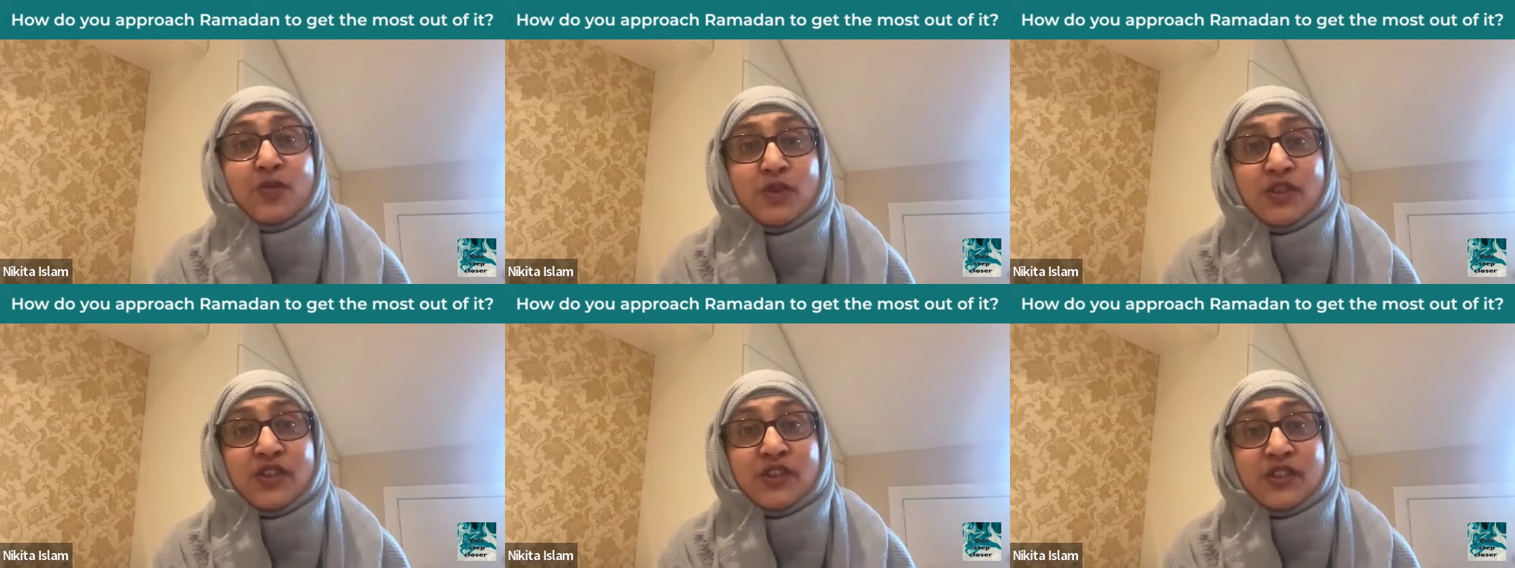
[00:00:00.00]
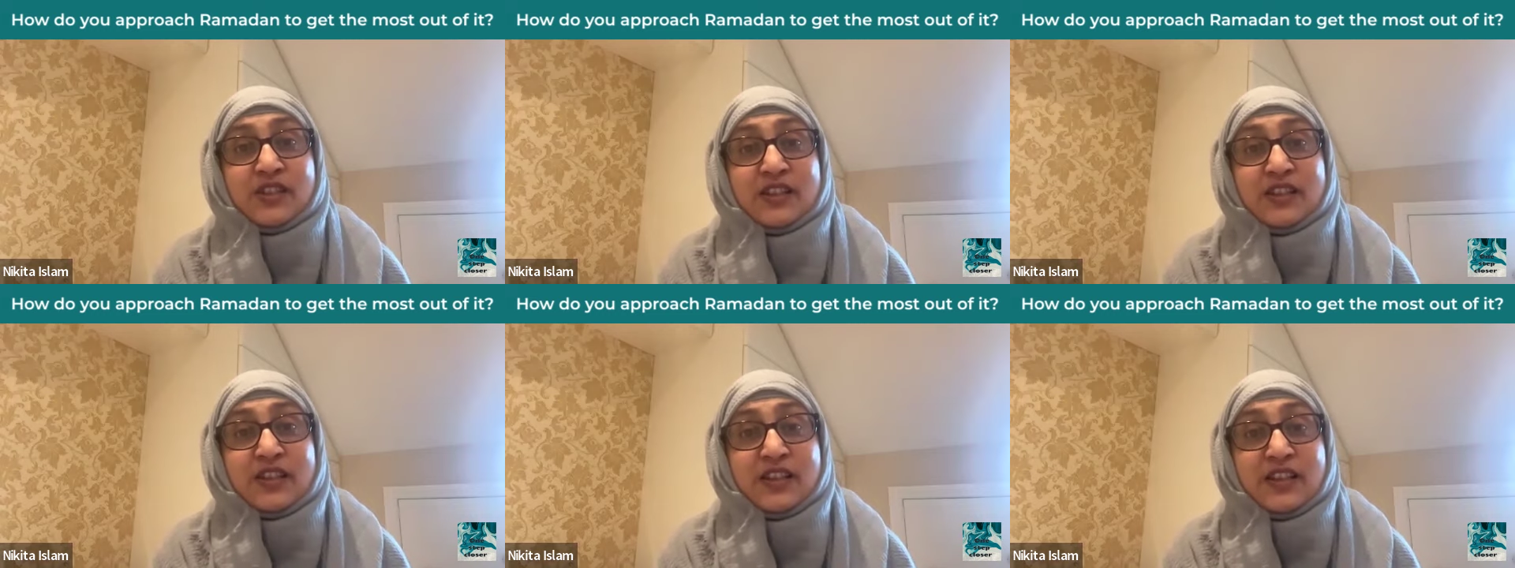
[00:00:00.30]

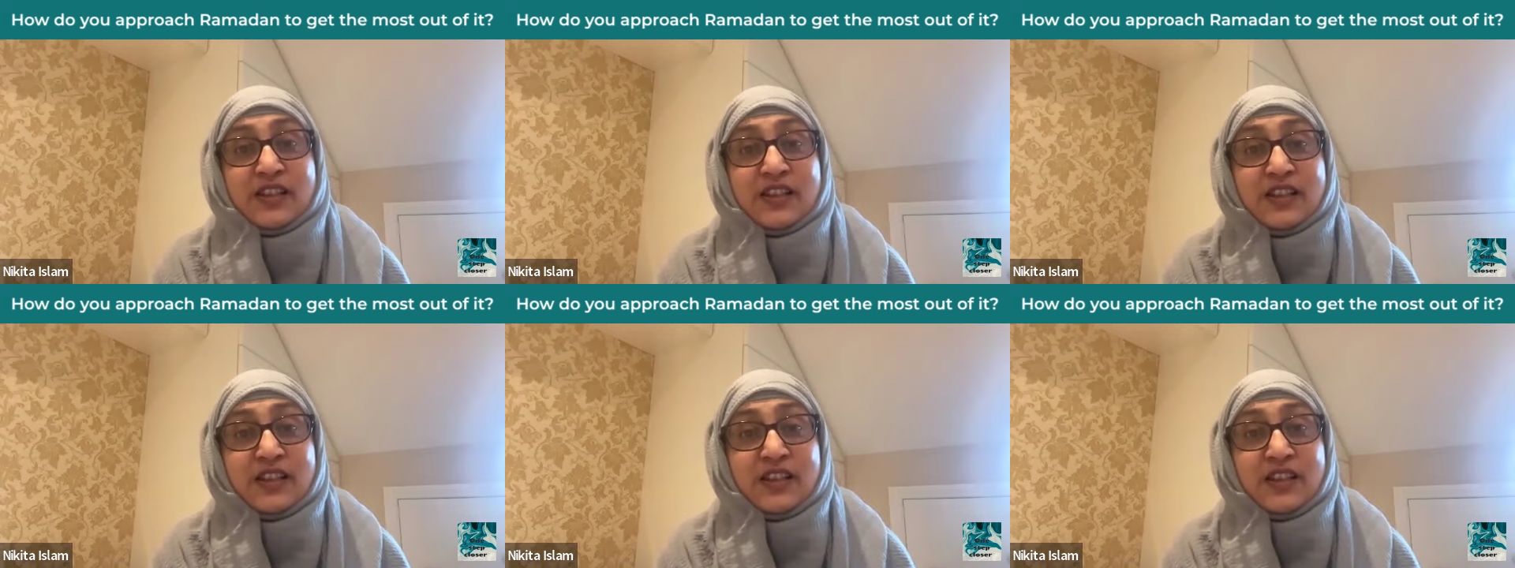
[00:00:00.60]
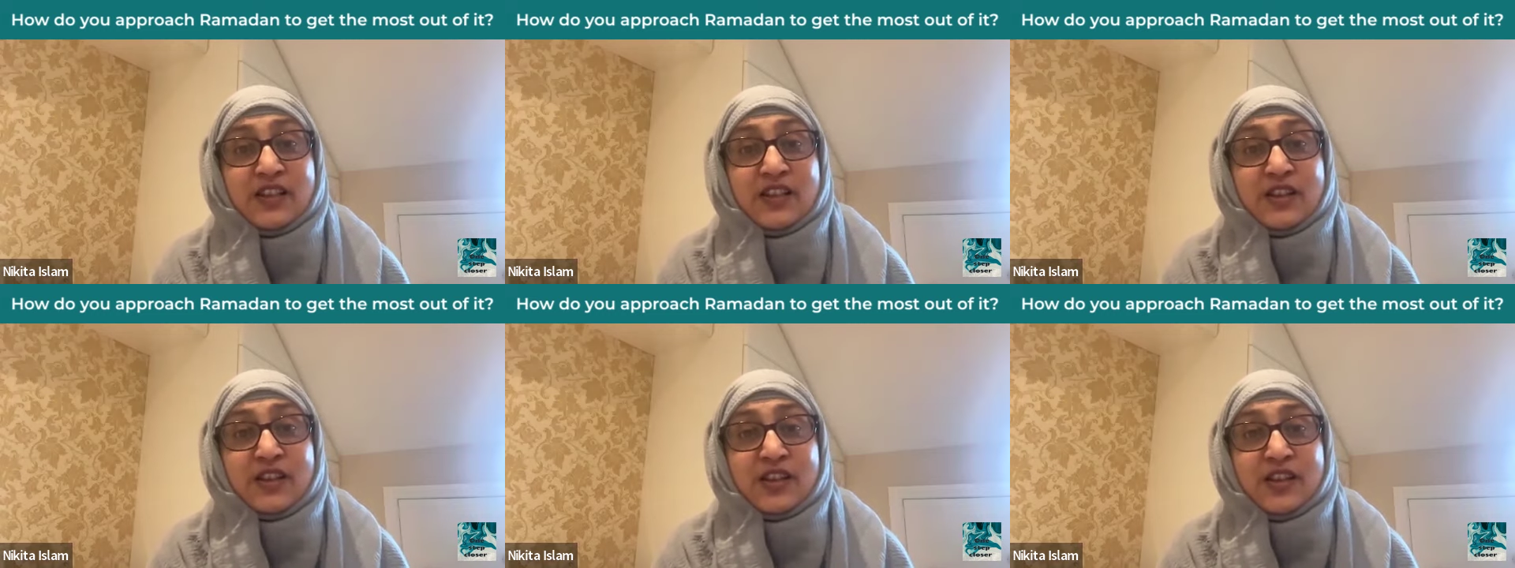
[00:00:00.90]
was,
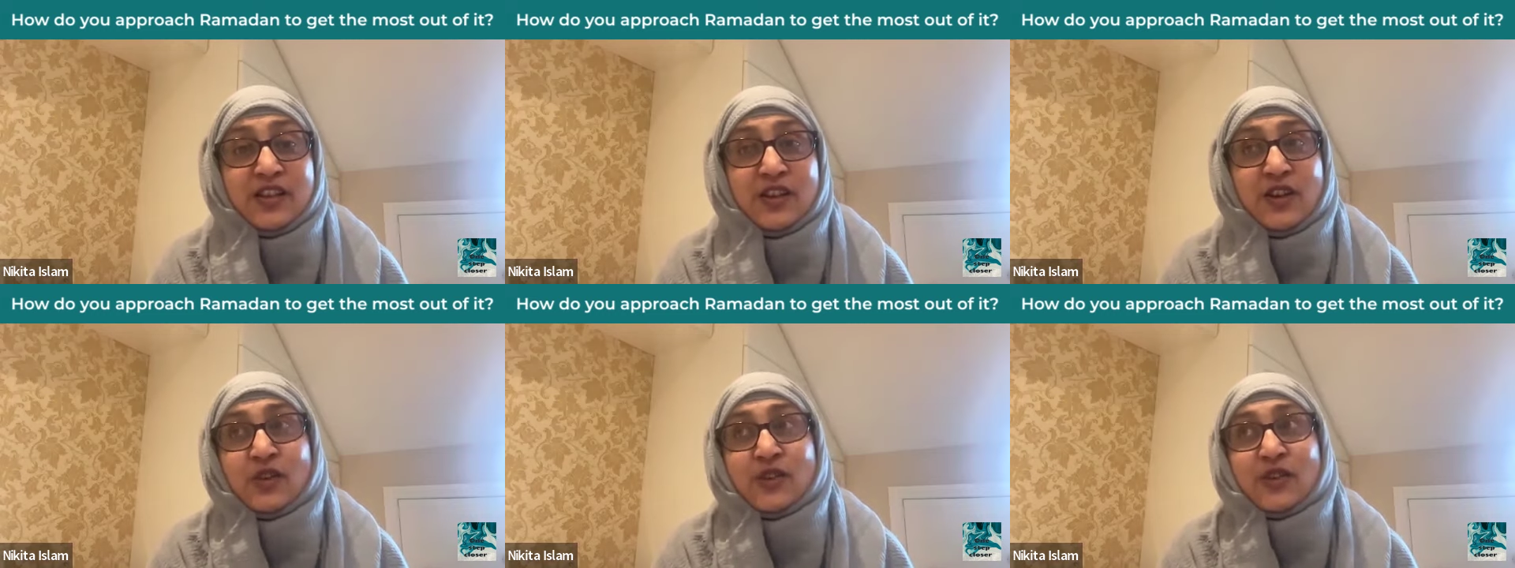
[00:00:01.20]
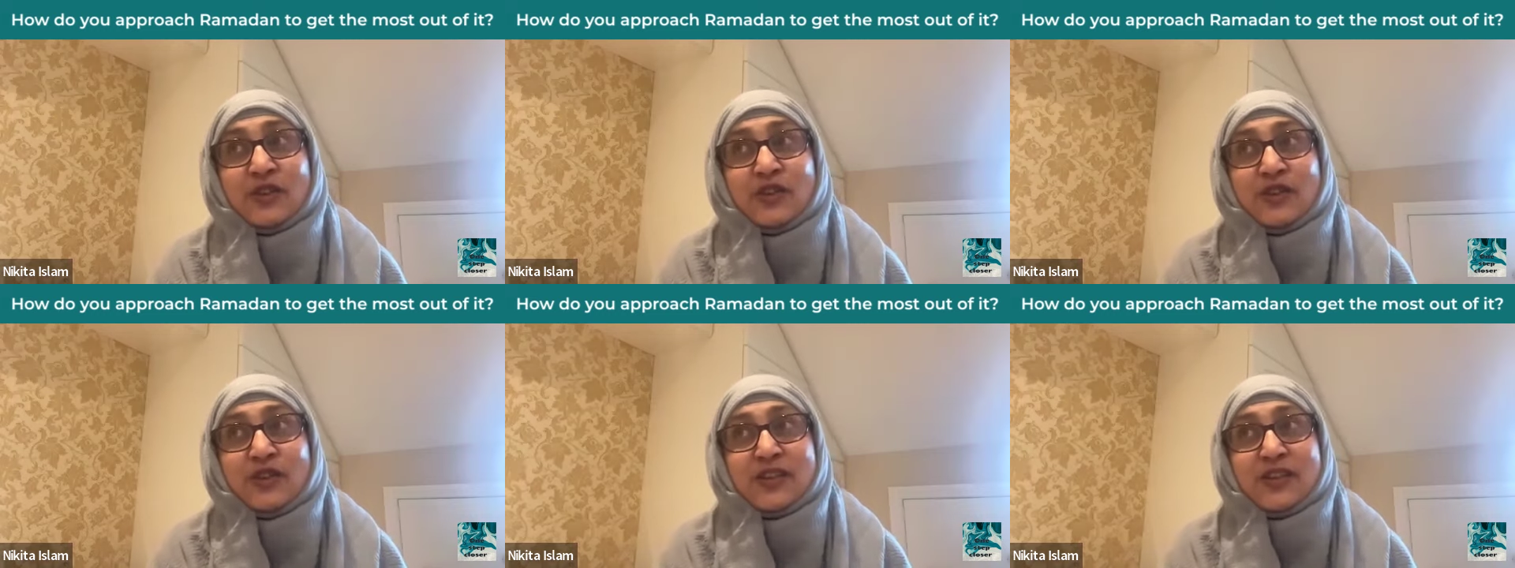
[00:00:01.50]
you know,